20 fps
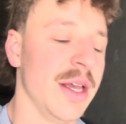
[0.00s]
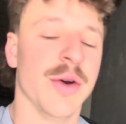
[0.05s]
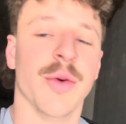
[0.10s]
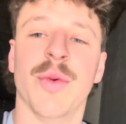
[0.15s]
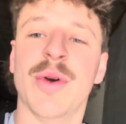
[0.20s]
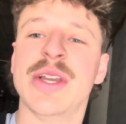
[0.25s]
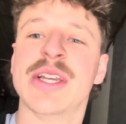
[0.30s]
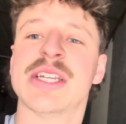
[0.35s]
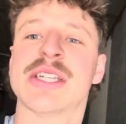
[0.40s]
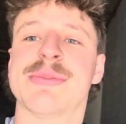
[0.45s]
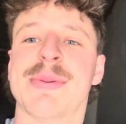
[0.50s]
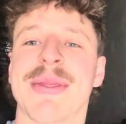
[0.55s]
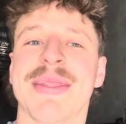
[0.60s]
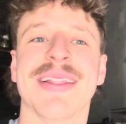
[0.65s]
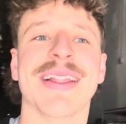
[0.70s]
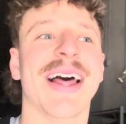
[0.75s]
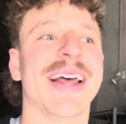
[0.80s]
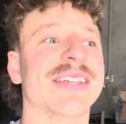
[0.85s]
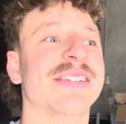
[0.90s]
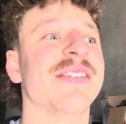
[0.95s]
We just spent the
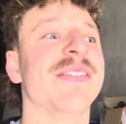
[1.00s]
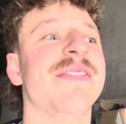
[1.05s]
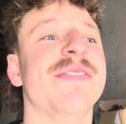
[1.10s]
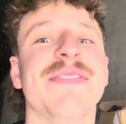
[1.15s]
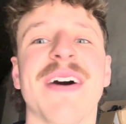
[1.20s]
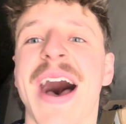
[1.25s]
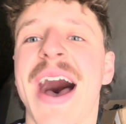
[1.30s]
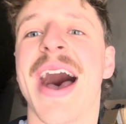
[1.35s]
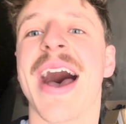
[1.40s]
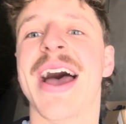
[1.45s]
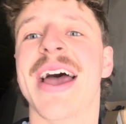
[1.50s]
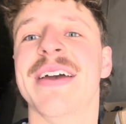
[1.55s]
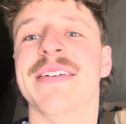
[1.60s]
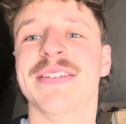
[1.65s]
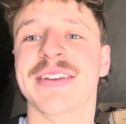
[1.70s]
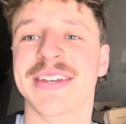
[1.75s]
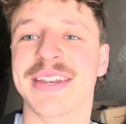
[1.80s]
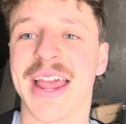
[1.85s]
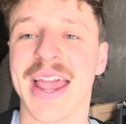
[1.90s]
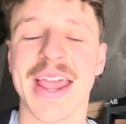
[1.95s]
last
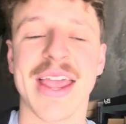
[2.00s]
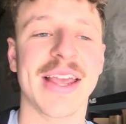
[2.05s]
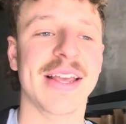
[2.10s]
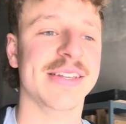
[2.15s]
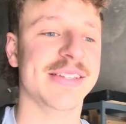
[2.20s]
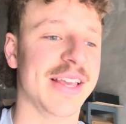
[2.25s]
5 days